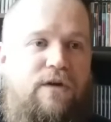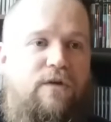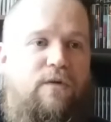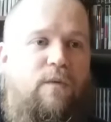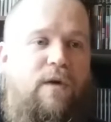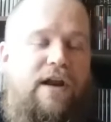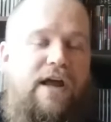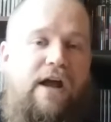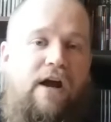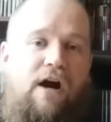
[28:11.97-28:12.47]

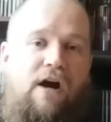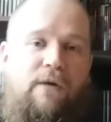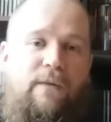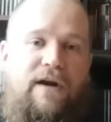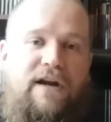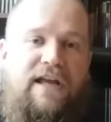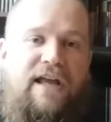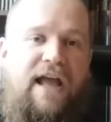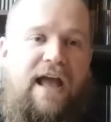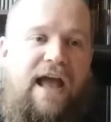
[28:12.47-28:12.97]
what I
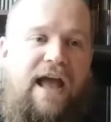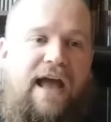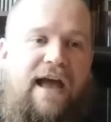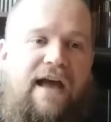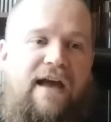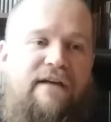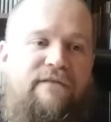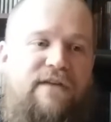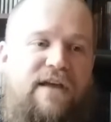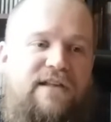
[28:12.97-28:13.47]
already
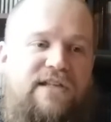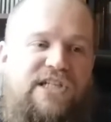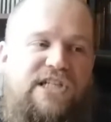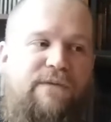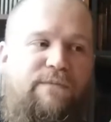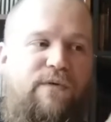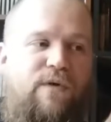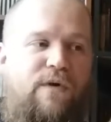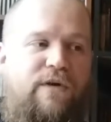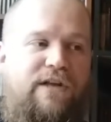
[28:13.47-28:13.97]
have and
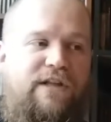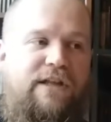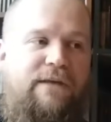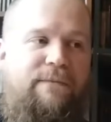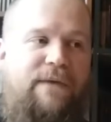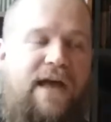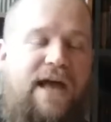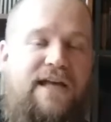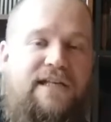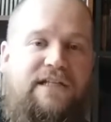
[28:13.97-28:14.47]
supporting the
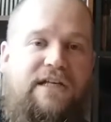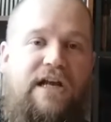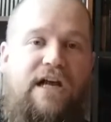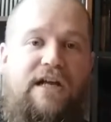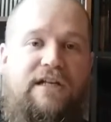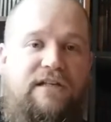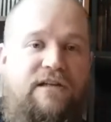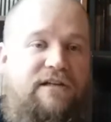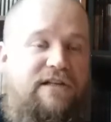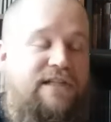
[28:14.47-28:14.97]
past
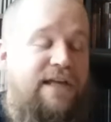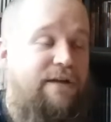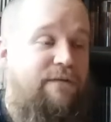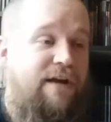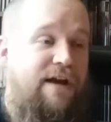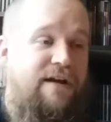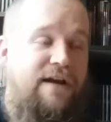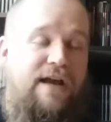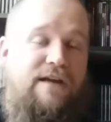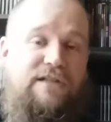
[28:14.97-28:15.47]
console. Because like
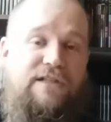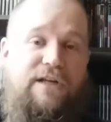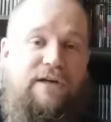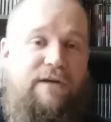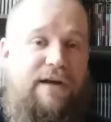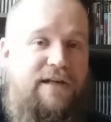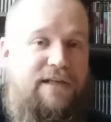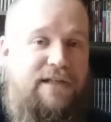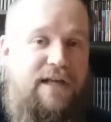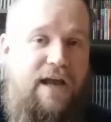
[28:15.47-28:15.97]
right now is a
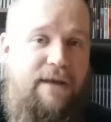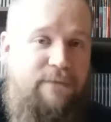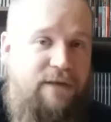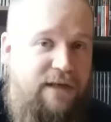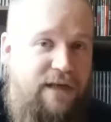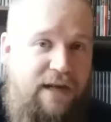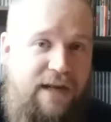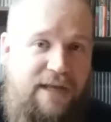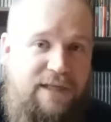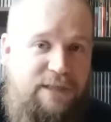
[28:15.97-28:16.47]
great time to
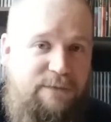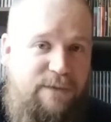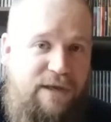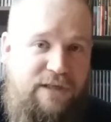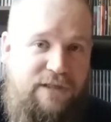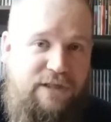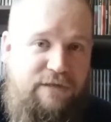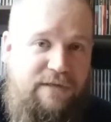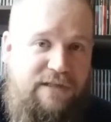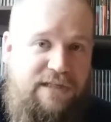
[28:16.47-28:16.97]
get
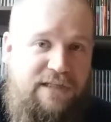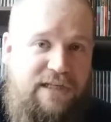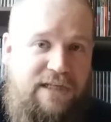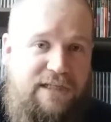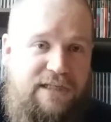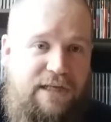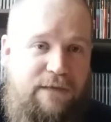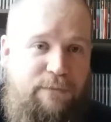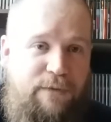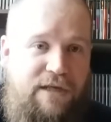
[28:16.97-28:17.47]
Xbox
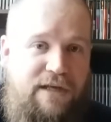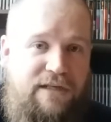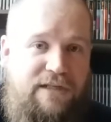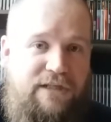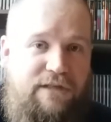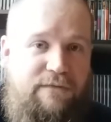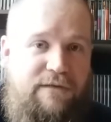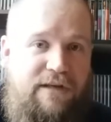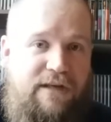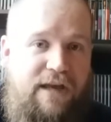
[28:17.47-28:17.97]
360,
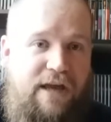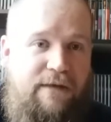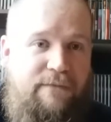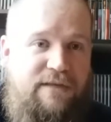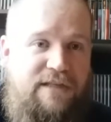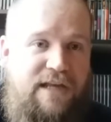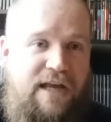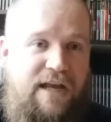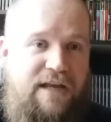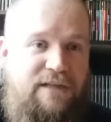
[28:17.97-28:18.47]
PS3
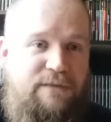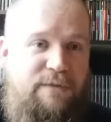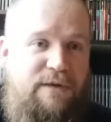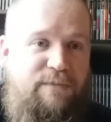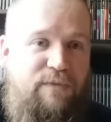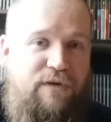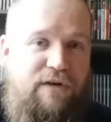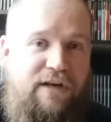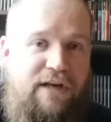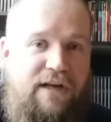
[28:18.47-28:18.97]
games as
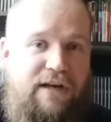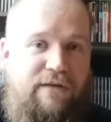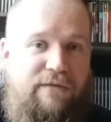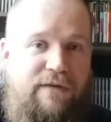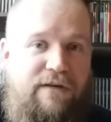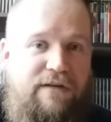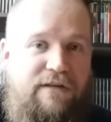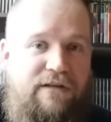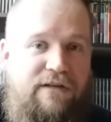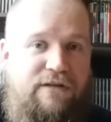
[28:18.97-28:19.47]
people are getting
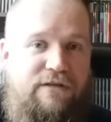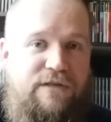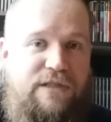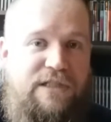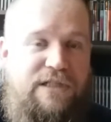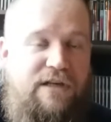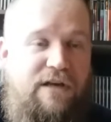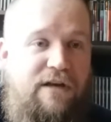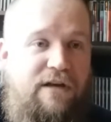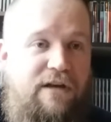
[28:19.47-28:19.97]
rid of
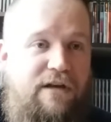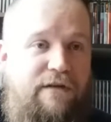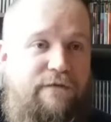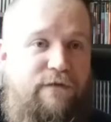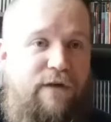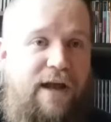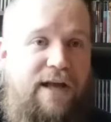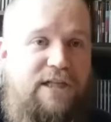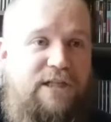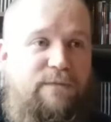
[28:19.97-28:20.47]
those
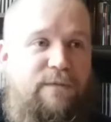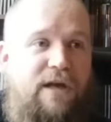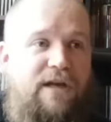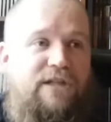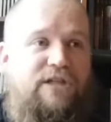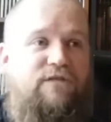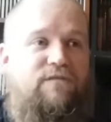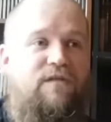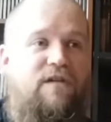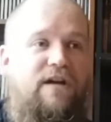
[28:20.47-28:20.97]
for
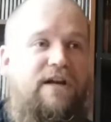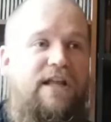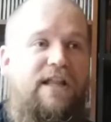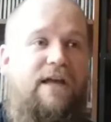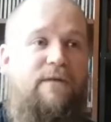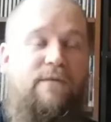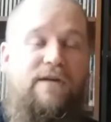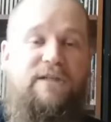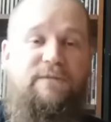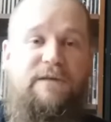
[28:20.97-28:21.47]
Xbox One. And
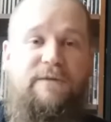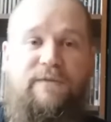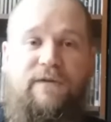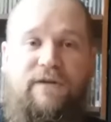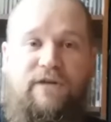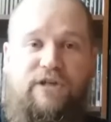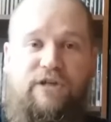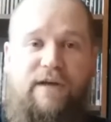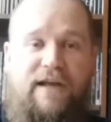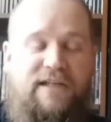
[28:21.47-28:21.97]
then once people
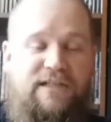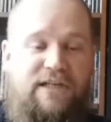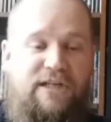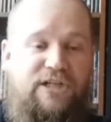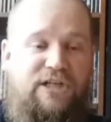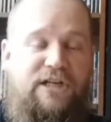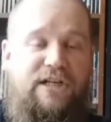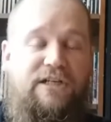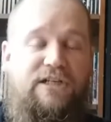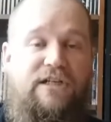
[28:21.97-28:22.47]
are
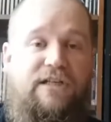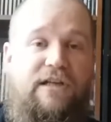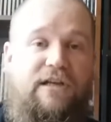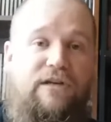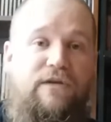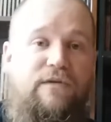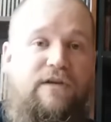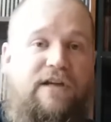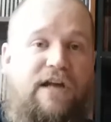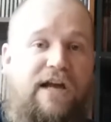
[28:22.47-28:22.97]
transitioning to the
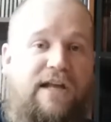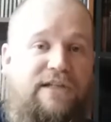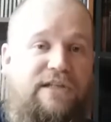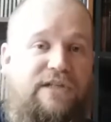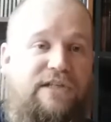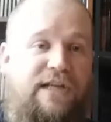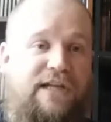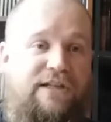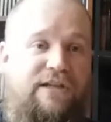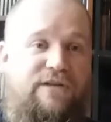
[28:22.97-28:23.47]
new
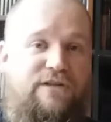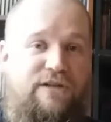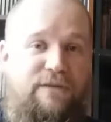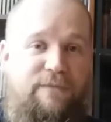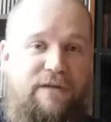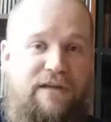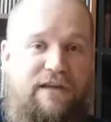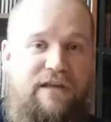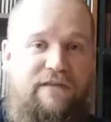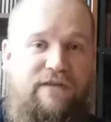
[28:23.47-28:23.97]
consoles, like those will
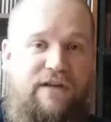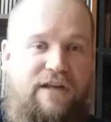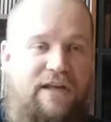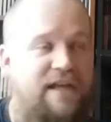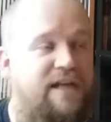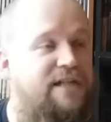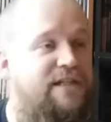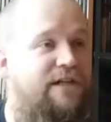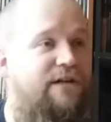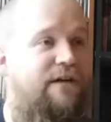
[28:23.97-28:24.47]
be even
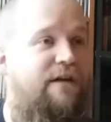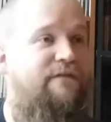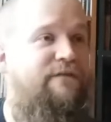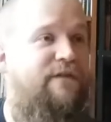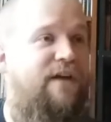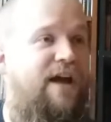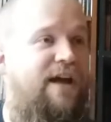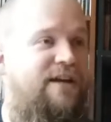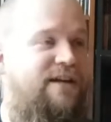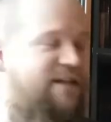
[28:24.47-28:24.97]
easier to
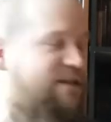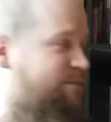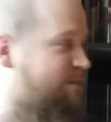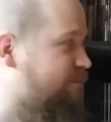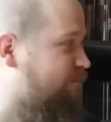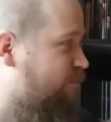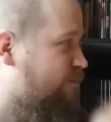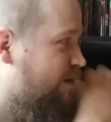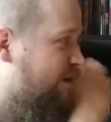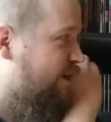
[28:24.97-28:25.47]
find as
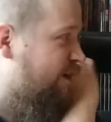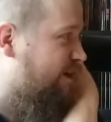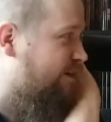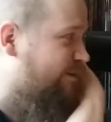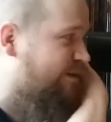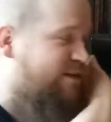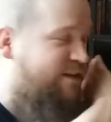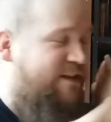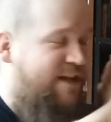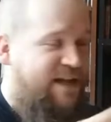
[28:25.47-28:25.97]
people want to get
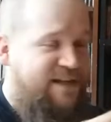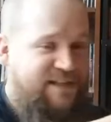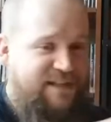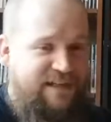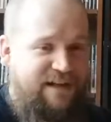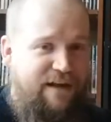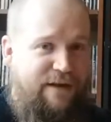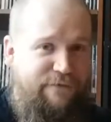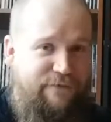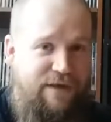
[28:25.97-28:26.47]
rid of that
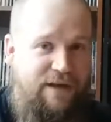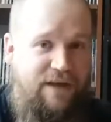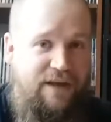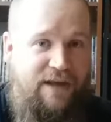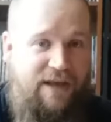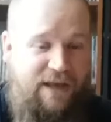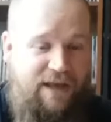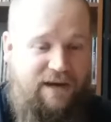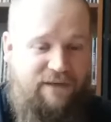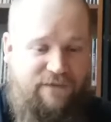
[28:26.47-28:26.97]
stuff.
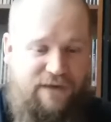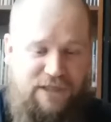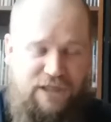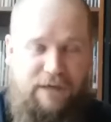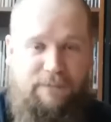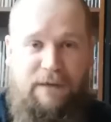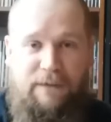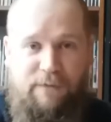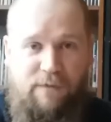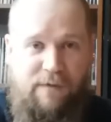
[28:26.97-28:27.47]
And eventually
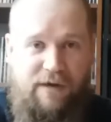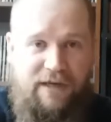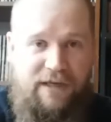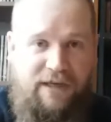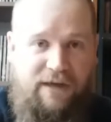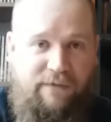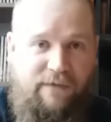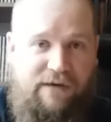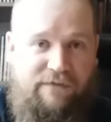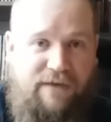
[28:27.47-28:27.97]
people want to
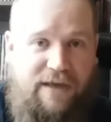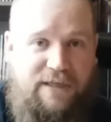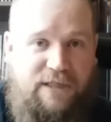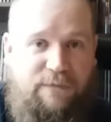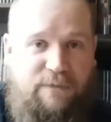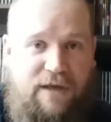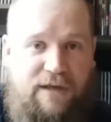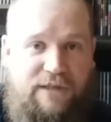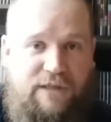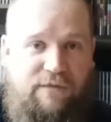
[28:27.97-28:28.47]
get rid of
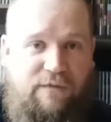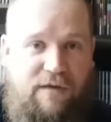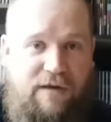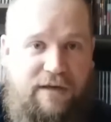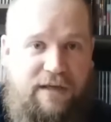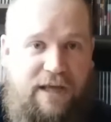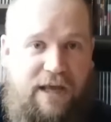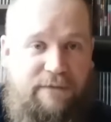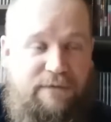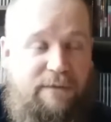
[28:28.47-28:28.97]
Xbox
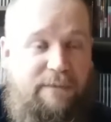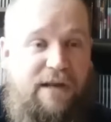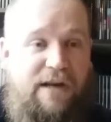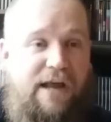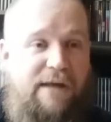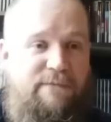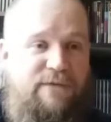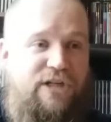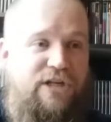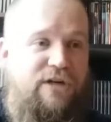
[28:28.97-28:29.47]
One games. I mean,
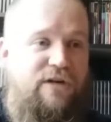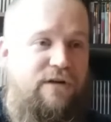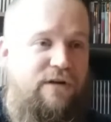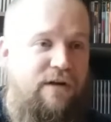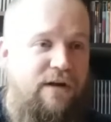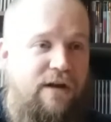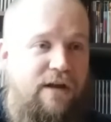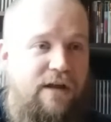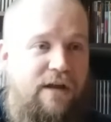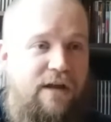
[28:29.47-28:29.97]
I'm
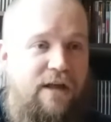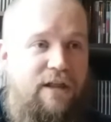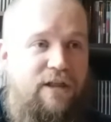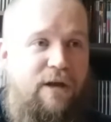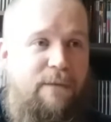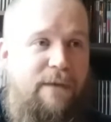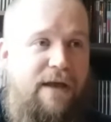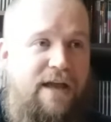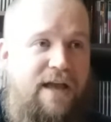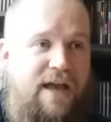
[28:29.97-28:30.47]
sure they'll
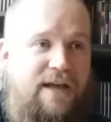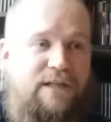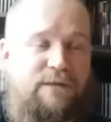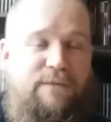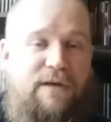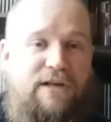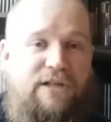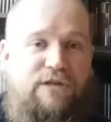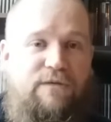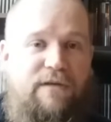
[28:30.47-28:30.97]
make
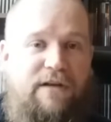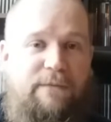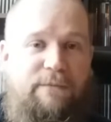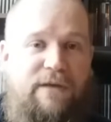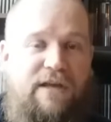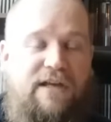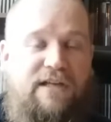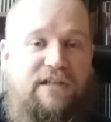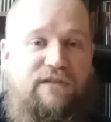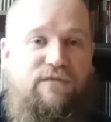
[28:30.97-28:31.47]
Xbox One and
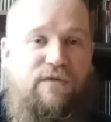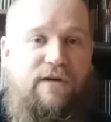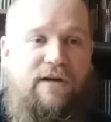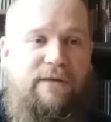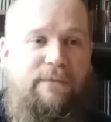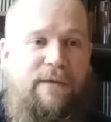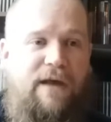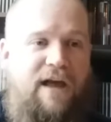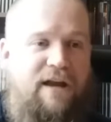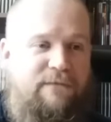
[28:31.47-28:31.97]
PS4
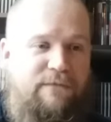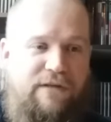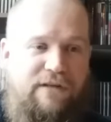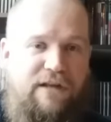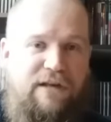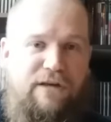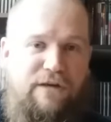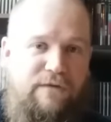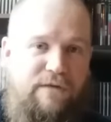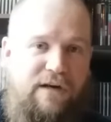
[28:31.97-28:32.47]
compatible with
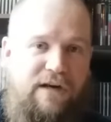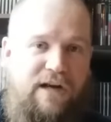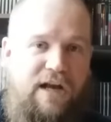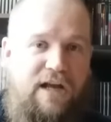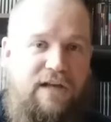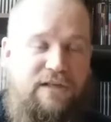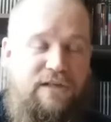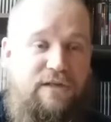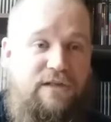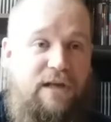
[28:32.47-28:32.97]
the newer
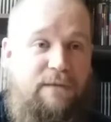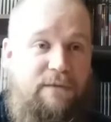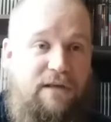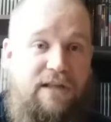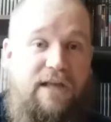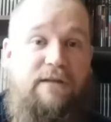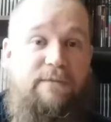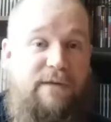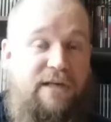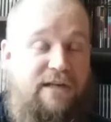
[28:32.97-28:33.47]
consoles. I mean,
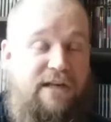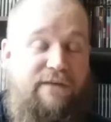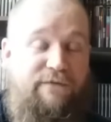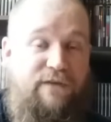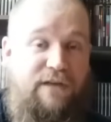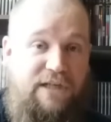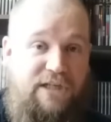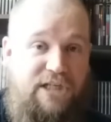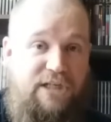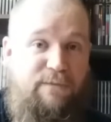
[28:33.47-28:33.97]
they'd be
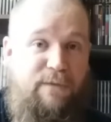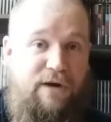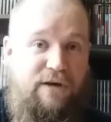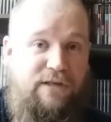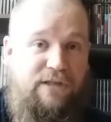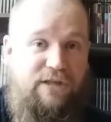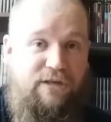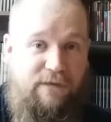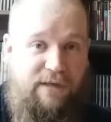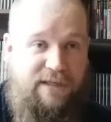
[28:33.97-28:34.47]
definitely
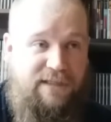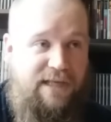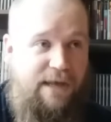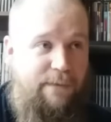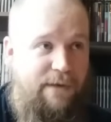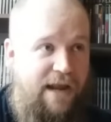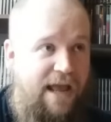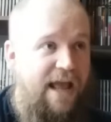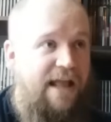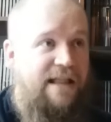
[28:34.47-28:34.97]
smart to it because I
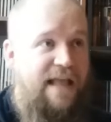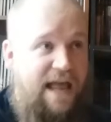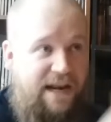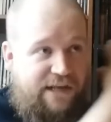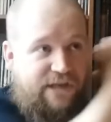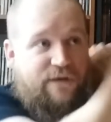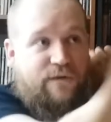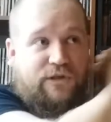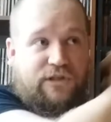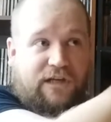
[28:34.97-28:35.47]
would have that
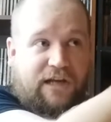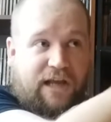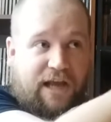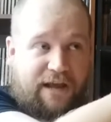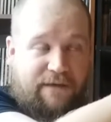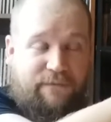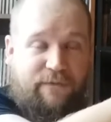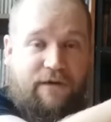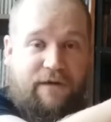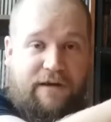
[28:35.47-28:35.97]
huge
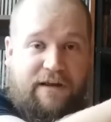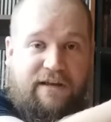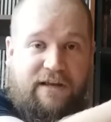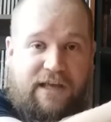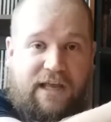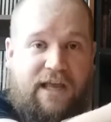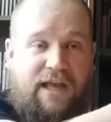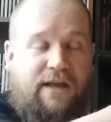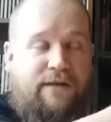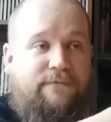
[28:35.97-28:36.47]
library of
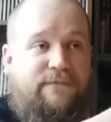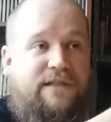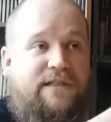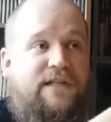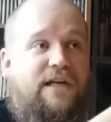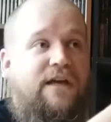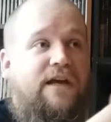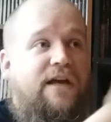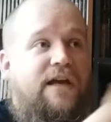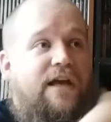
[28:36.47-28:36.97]
games
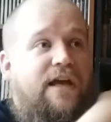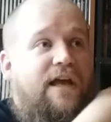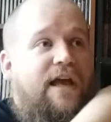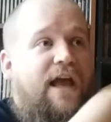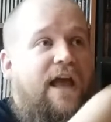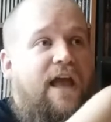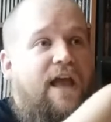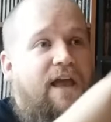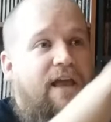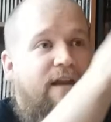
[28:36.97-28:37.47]

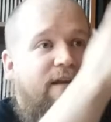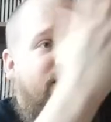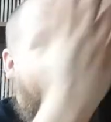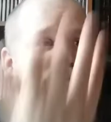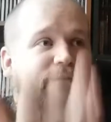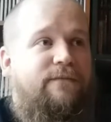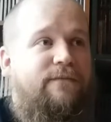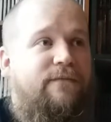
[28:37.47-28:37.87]
and